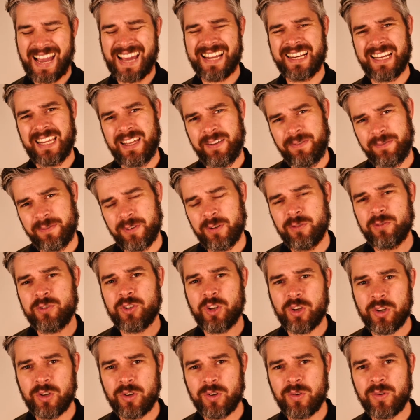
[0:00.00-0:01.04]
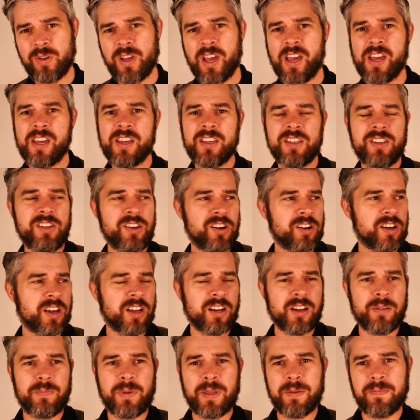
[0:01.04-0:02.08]
And if you do, you're
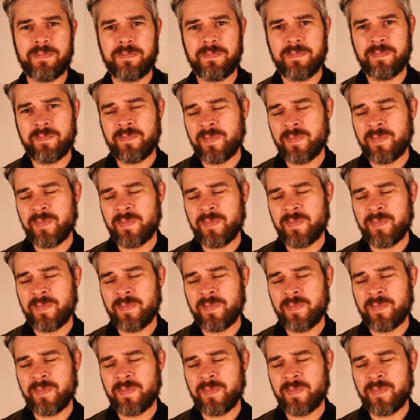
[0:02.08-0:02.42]
going to be